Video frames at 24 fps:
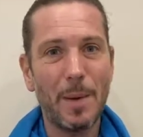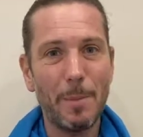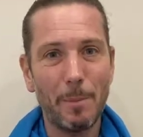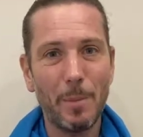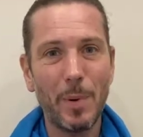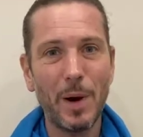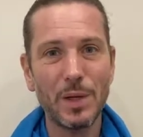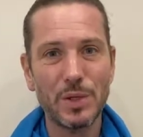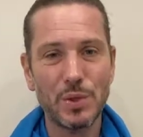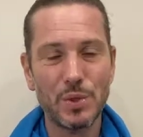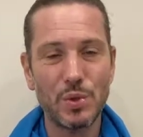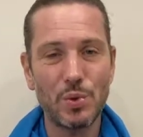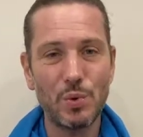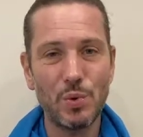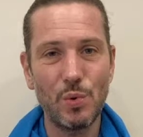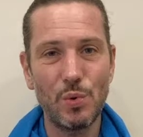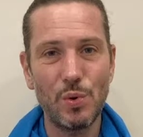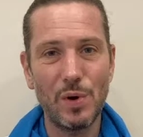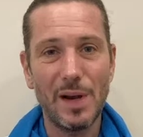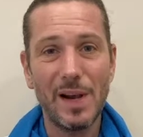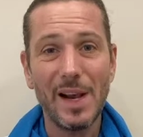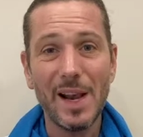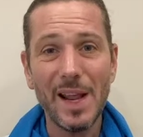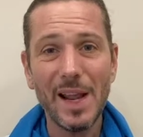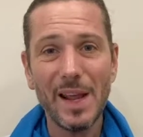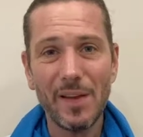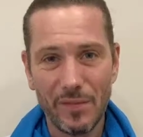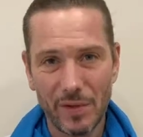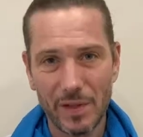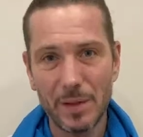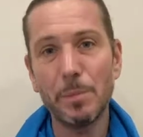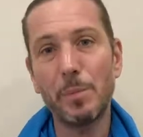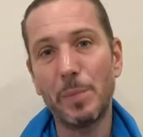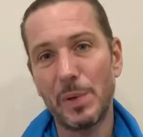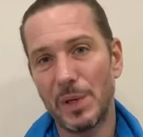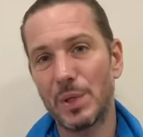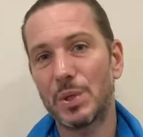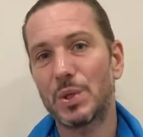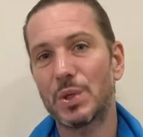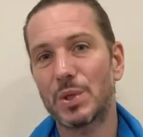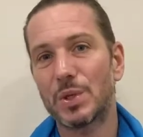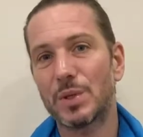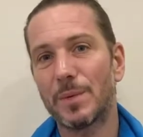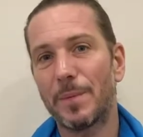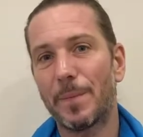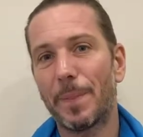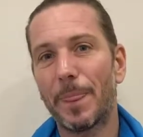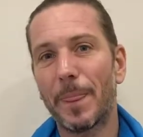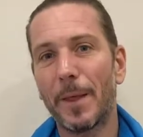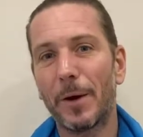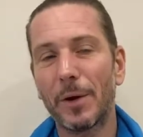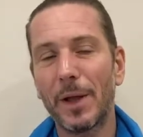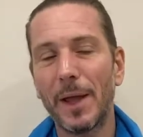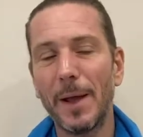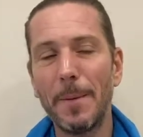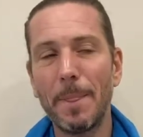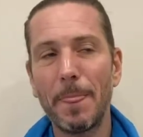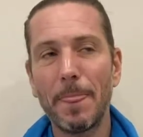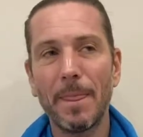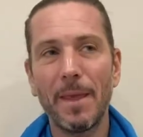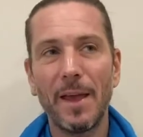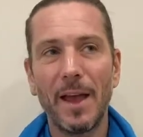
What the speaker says: but to live in peace, okay?